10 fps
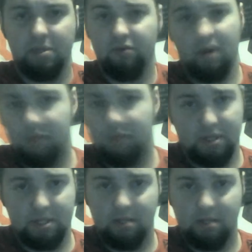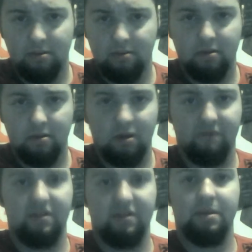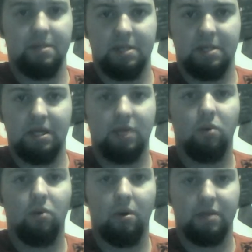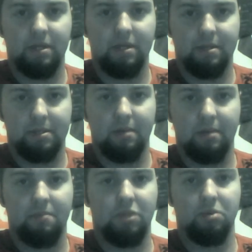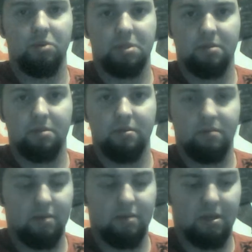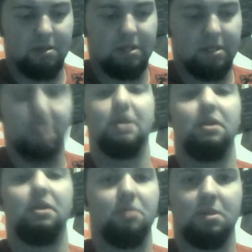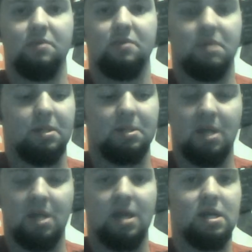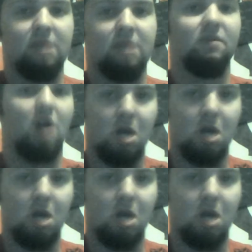still remnants of it, this inequality and this abuse continues even to this day, even